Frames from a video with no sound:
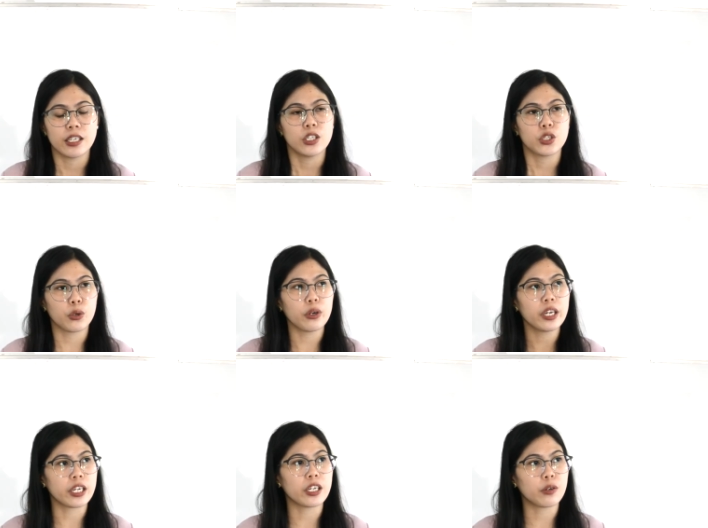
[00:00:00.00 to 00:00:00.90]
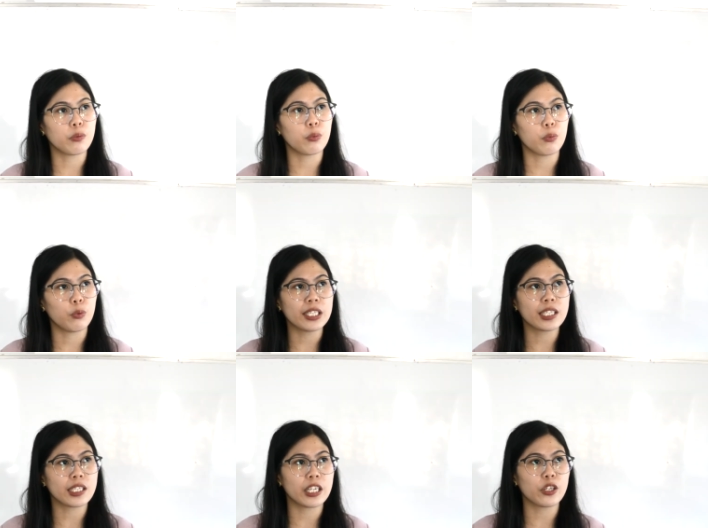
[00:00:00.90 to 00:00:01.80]
So here, we
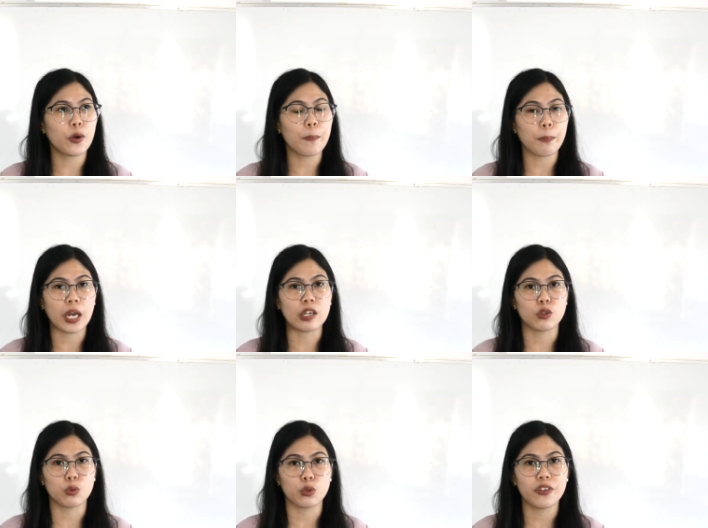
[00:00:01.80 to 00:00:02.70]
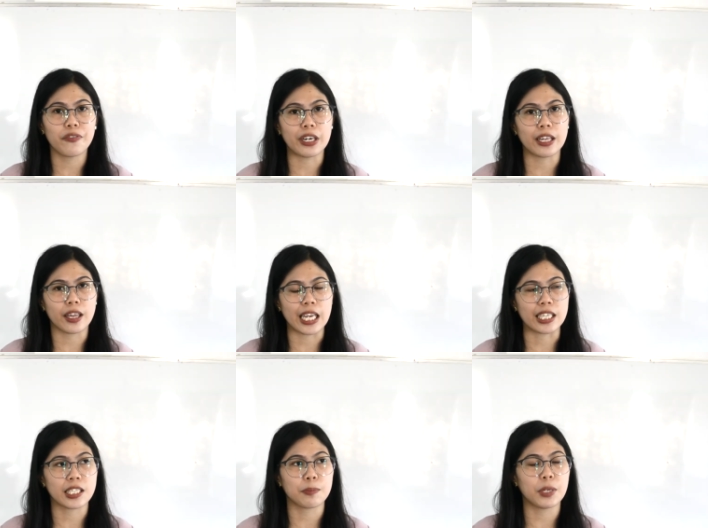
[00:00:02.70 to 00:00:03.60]
still compare two different
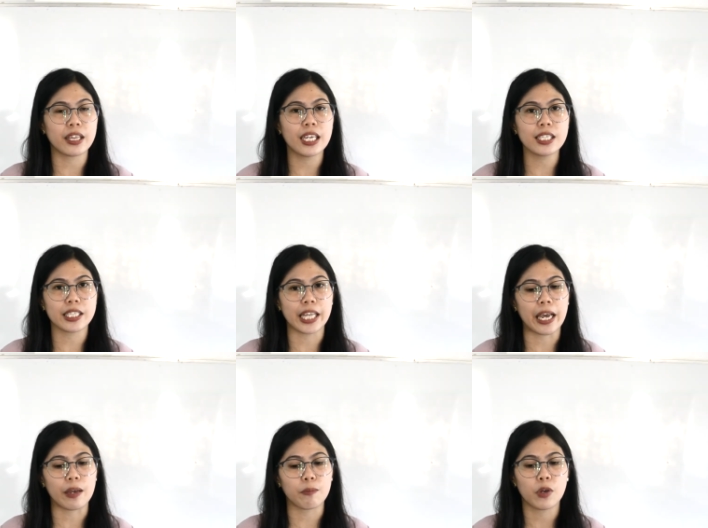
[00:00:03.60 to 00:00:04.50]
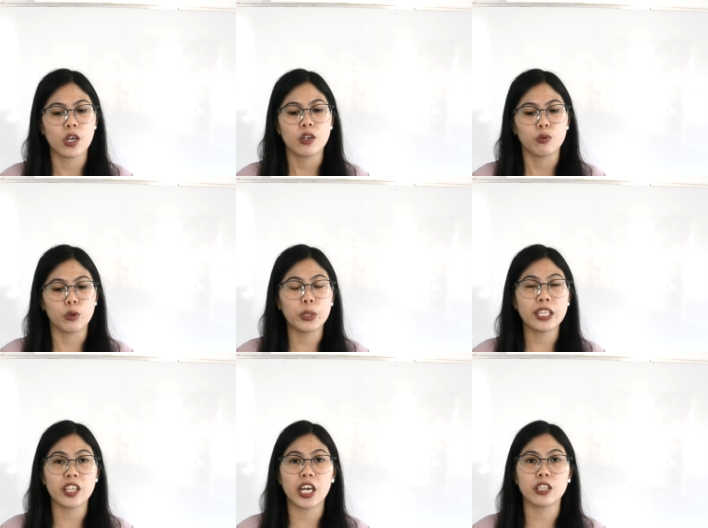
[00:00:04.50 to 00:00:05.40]
things, but this time, we
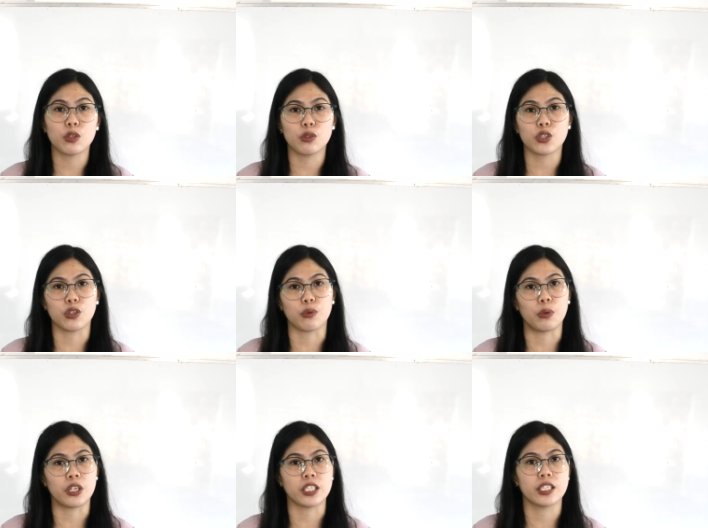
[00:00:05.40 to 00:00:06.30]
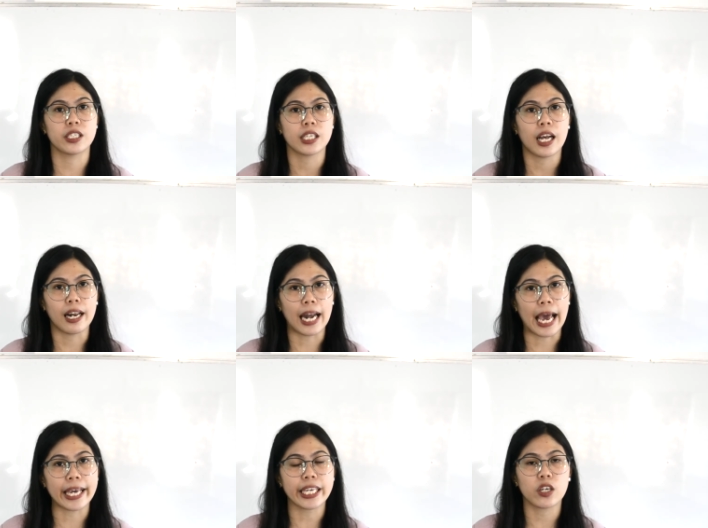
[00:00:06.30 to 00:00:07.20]
will not use the words
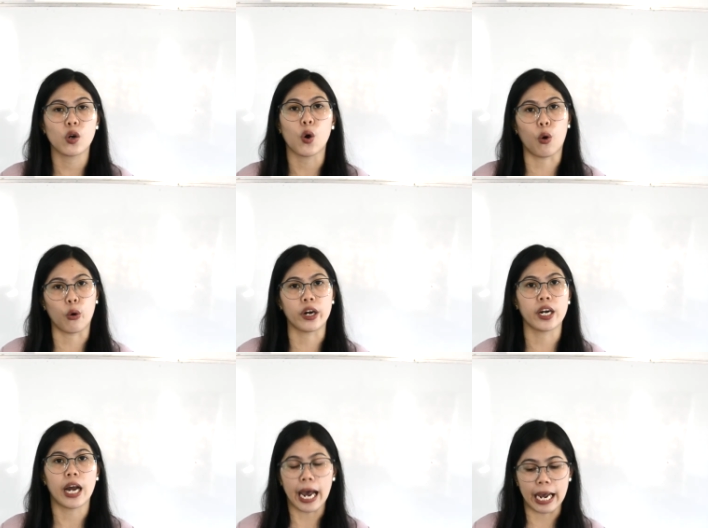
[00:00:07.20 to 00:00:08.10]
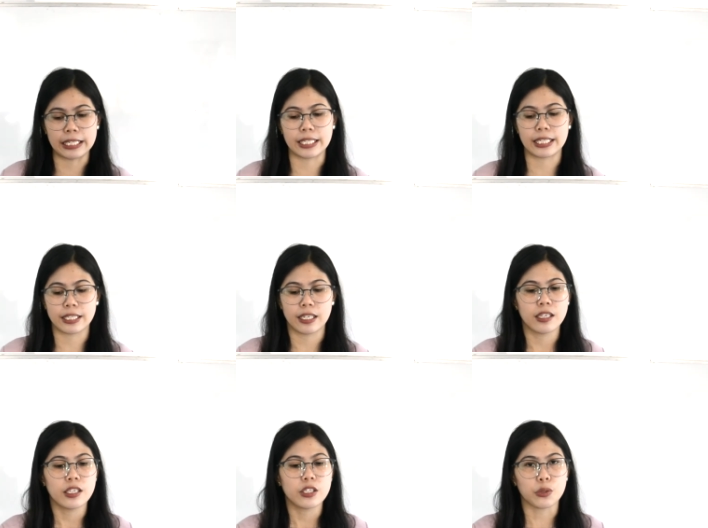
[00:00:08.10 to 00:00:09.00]
like or as.
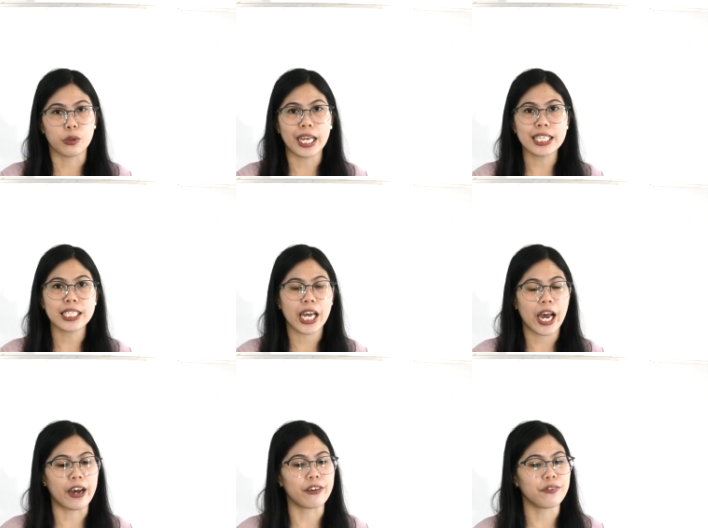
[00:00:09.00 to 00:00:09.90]
So let's have